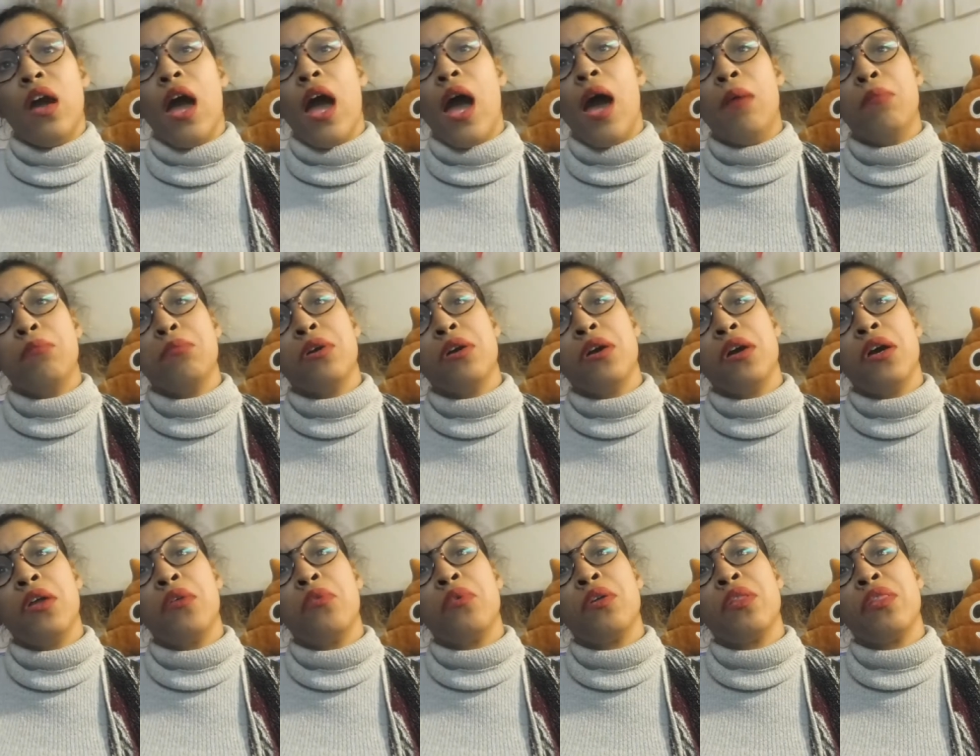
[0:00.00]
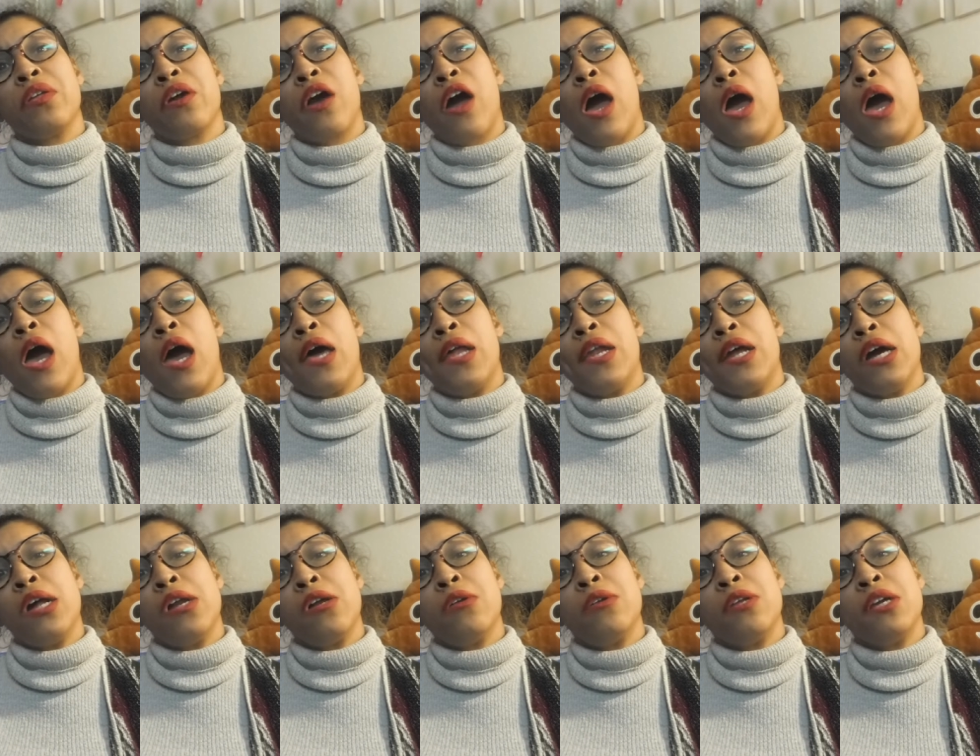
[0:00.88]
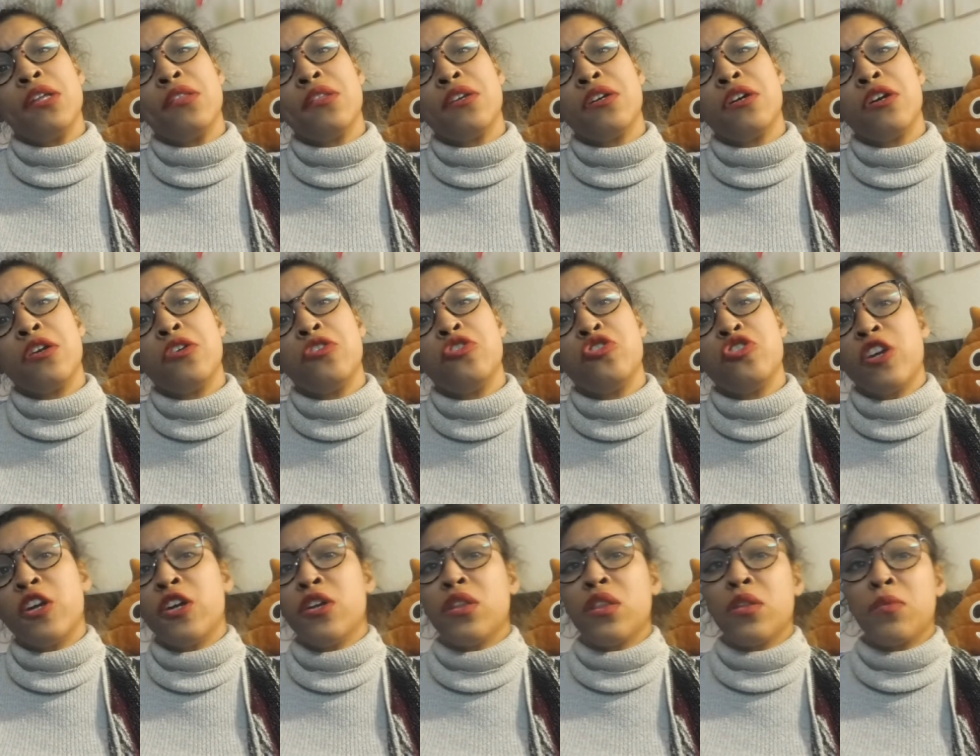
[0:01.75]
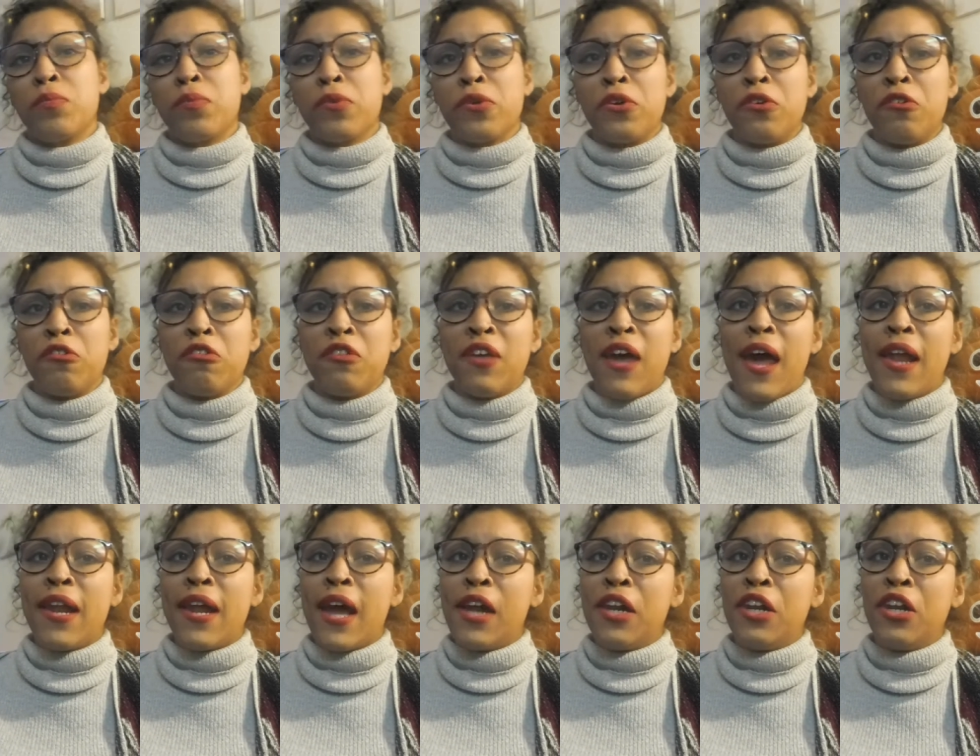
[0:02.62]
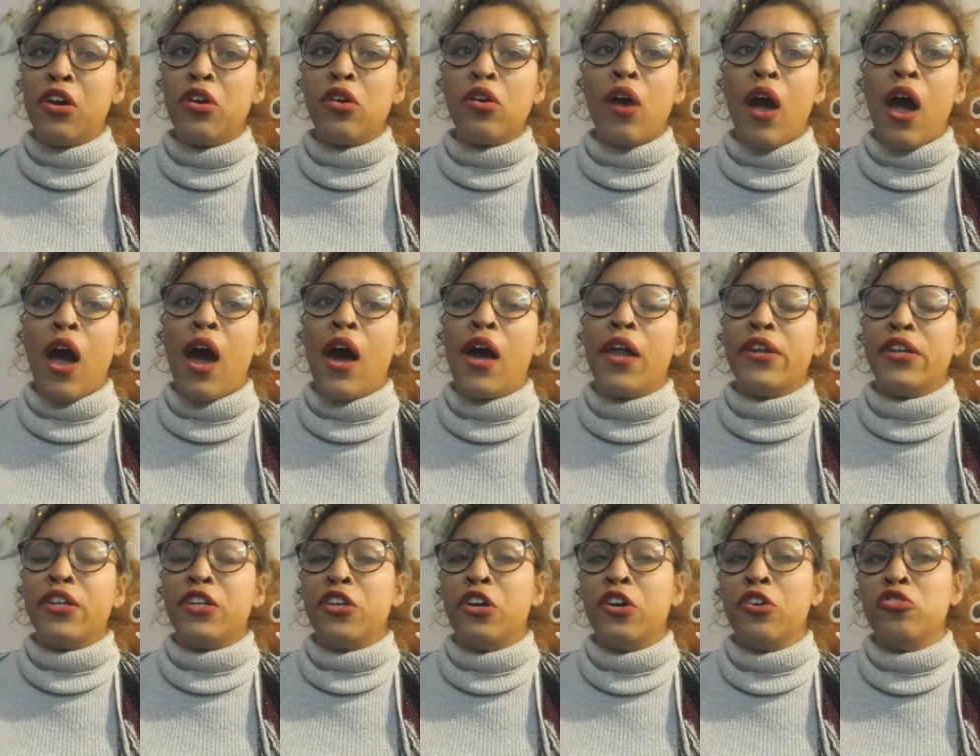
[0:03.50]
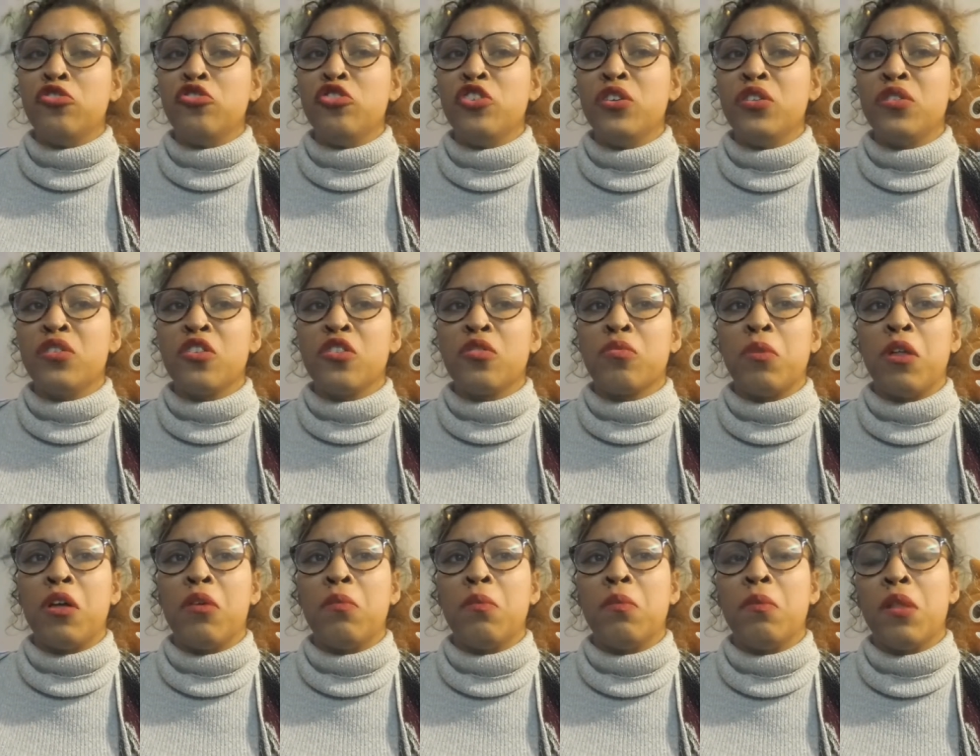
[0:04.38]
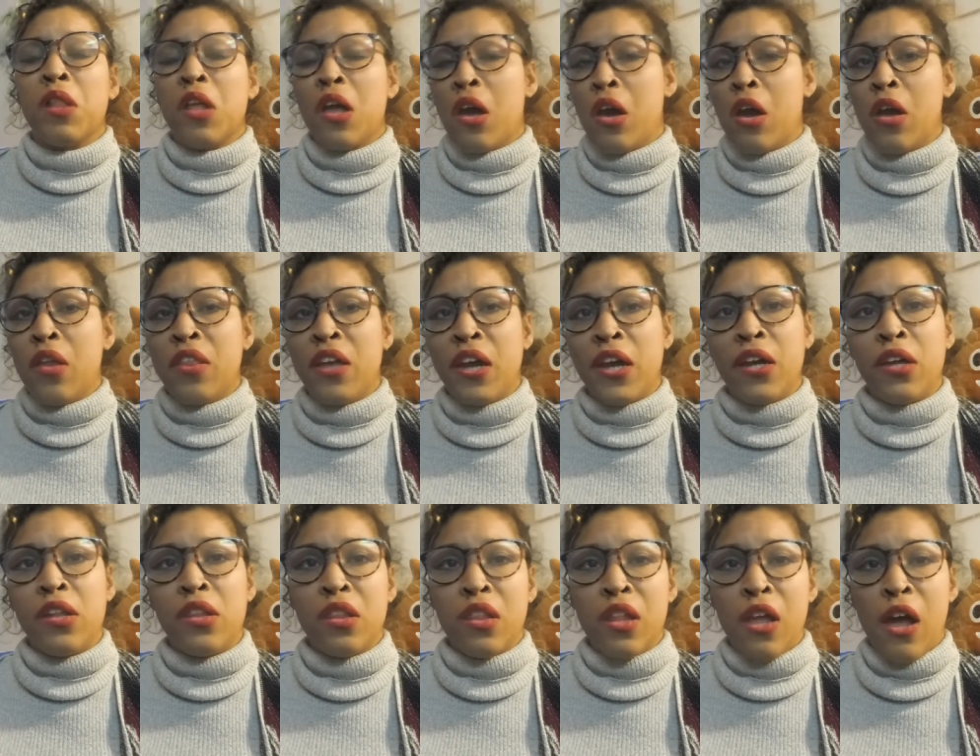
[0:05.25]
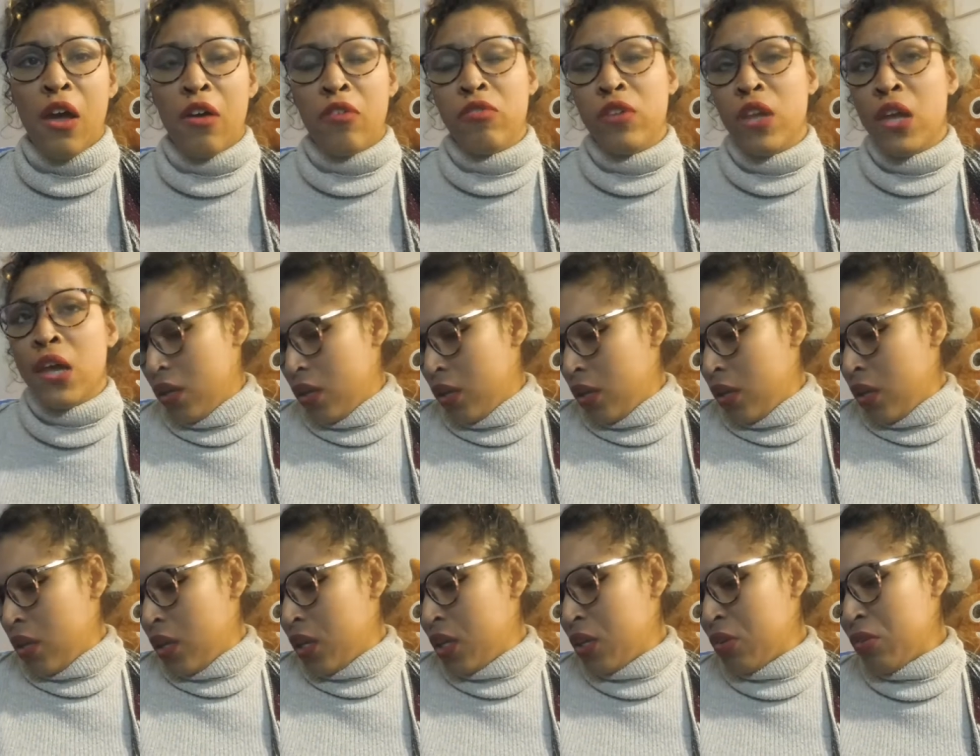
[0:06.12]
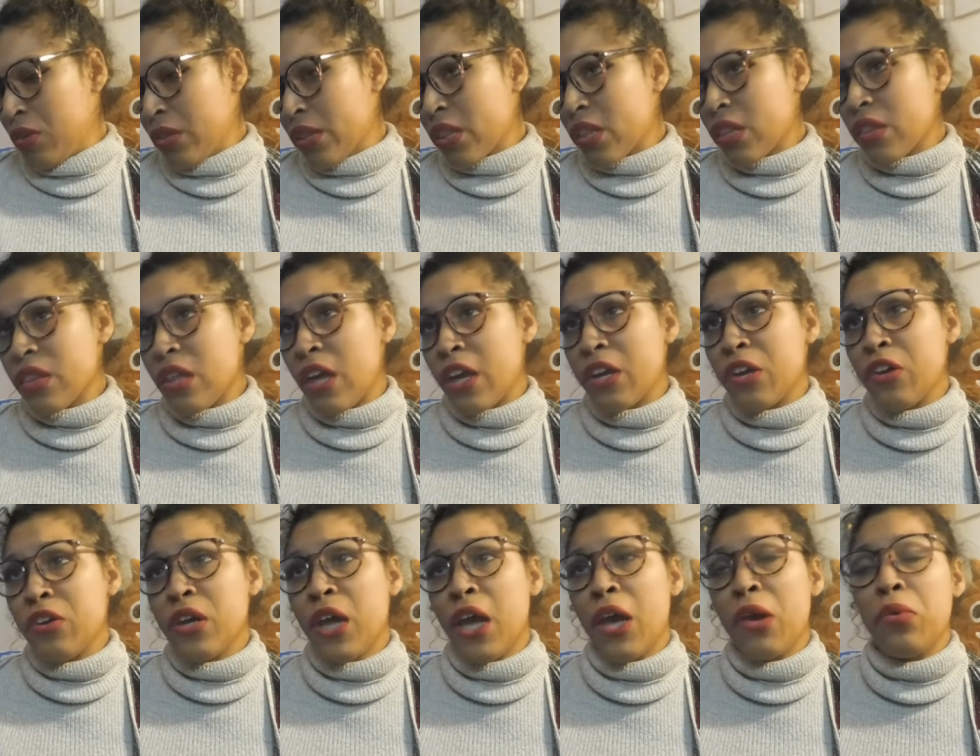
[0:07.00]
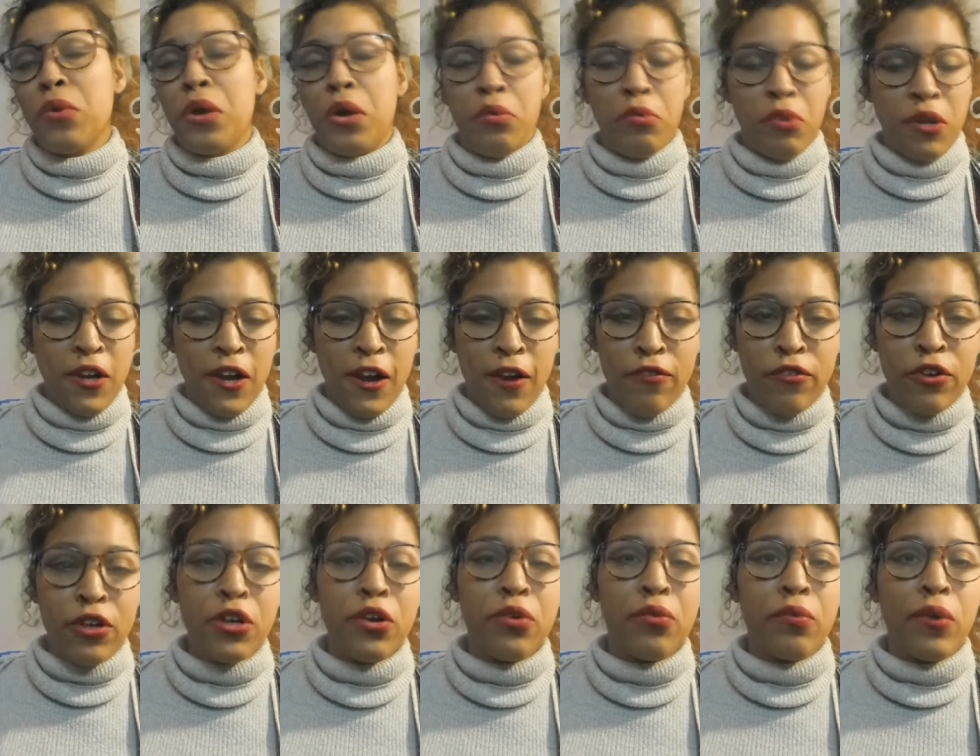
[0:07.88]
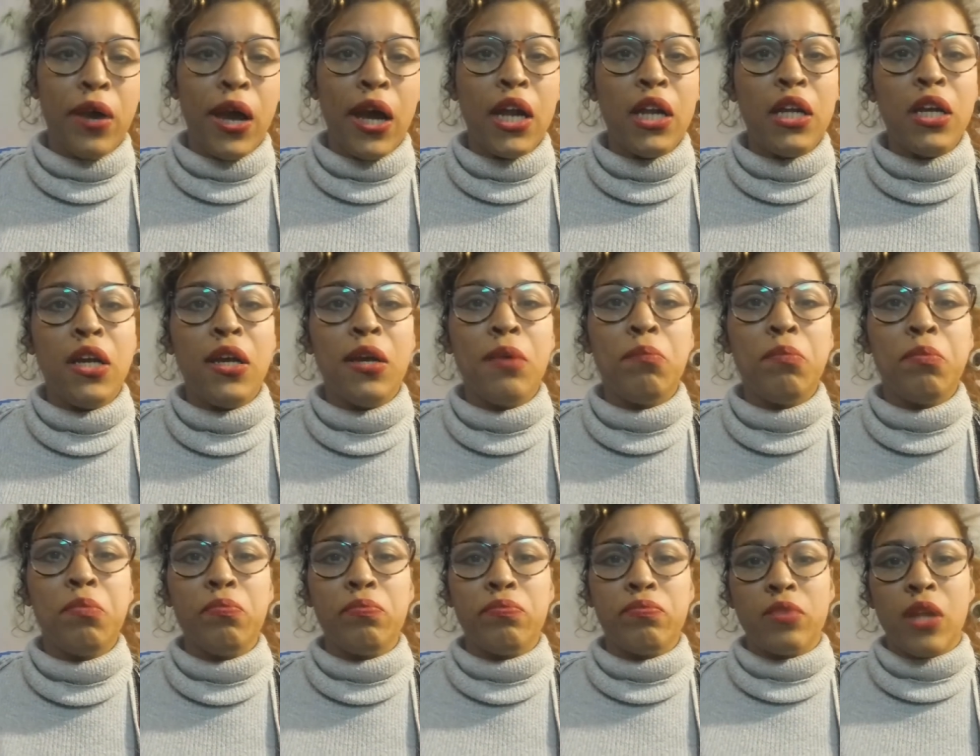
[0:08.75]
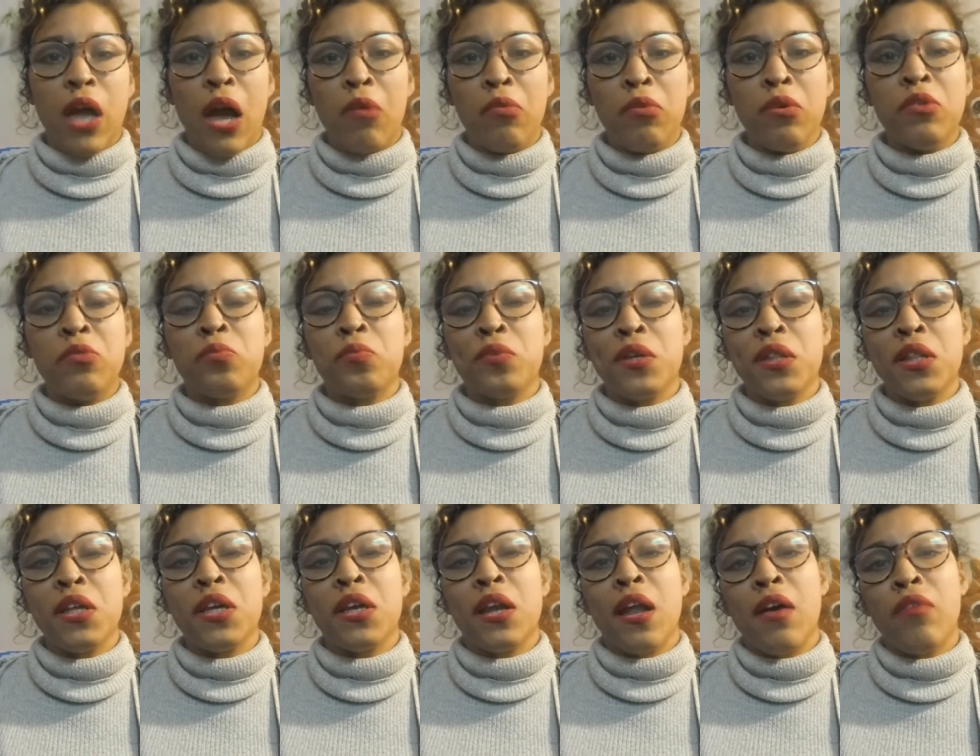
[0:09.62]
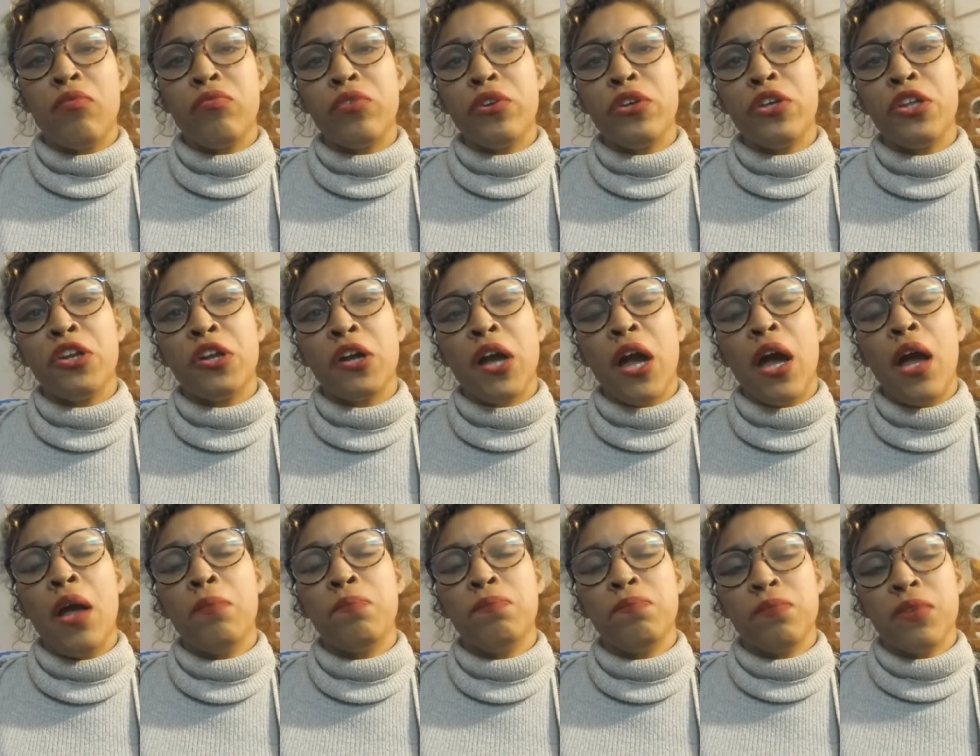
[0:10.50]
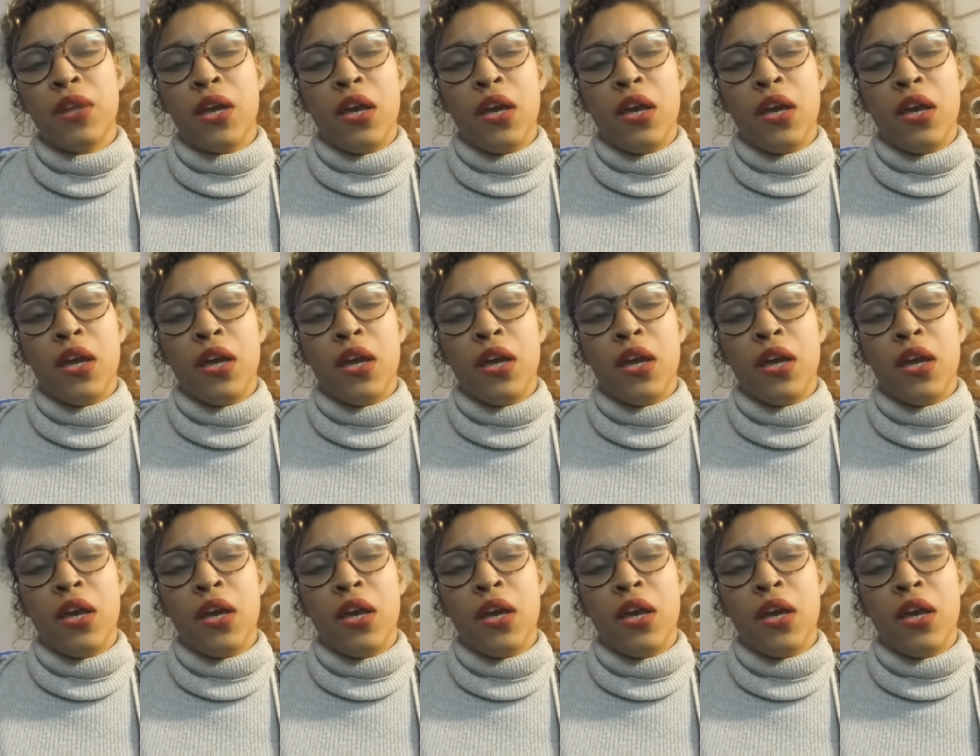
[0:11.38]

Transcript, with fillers: I'm good with God. I don't need to go to church to prove that I know God and know Jesus that good stuff. He was just like, okay, well, whenever you're ready, I would really love for you to come.